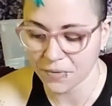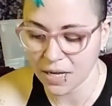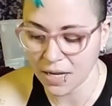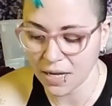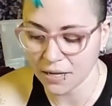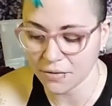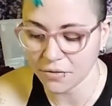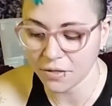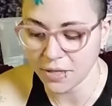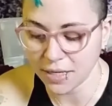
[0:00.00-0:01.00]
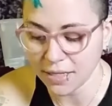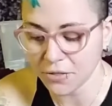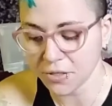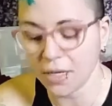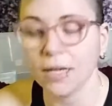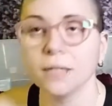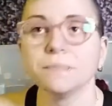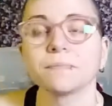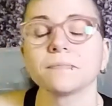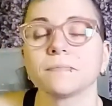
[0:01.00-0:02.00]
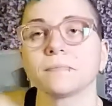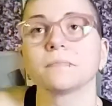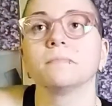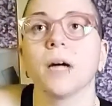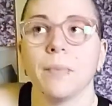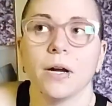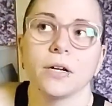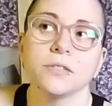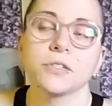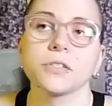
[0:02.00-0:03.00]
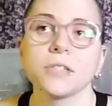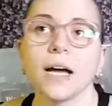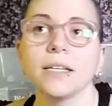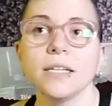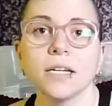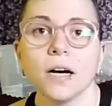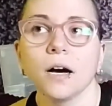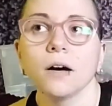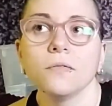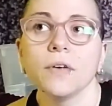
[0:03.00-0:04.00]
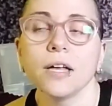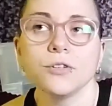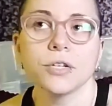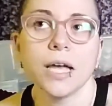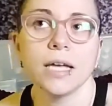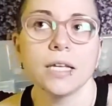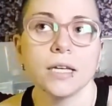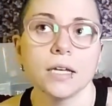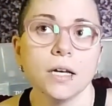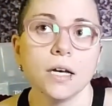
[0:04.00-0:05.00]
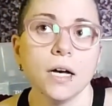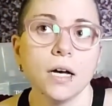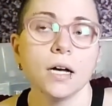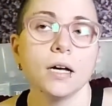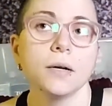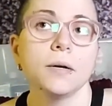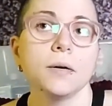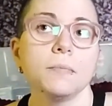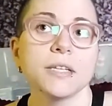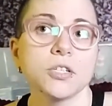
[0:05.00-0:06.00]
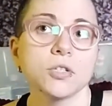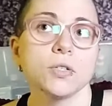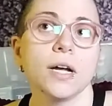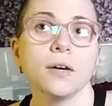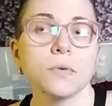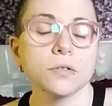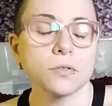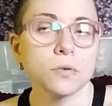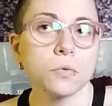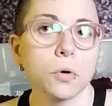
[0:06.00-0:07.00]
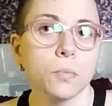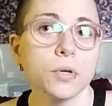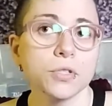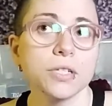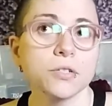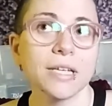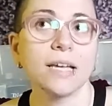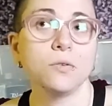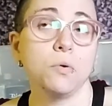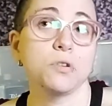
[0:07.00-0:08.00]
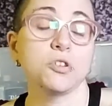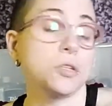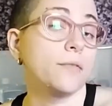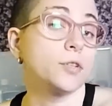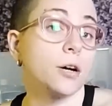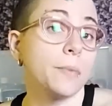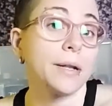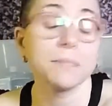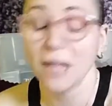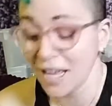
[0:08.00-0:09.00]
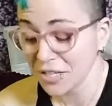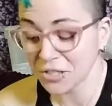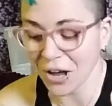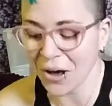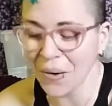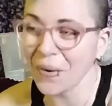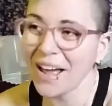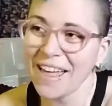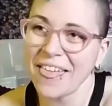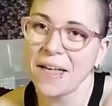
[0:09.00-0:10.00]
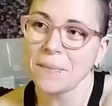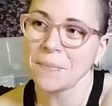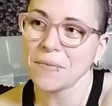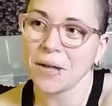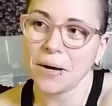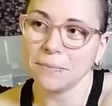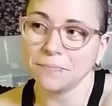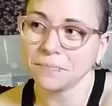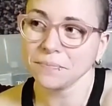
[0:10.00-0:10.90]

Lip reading: And the thing is, my parents' idea of educating my sister and I was to throw books at us and or just never talk about it. So, on